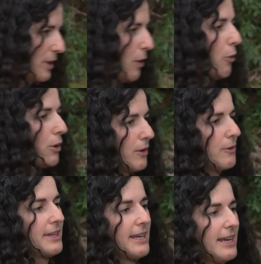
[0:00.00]
or
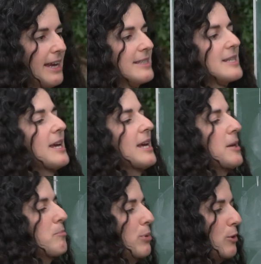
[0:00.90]
on the other hand
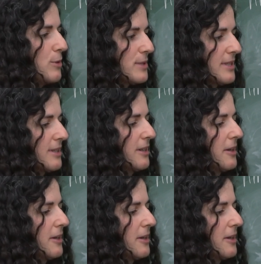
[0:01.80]
impose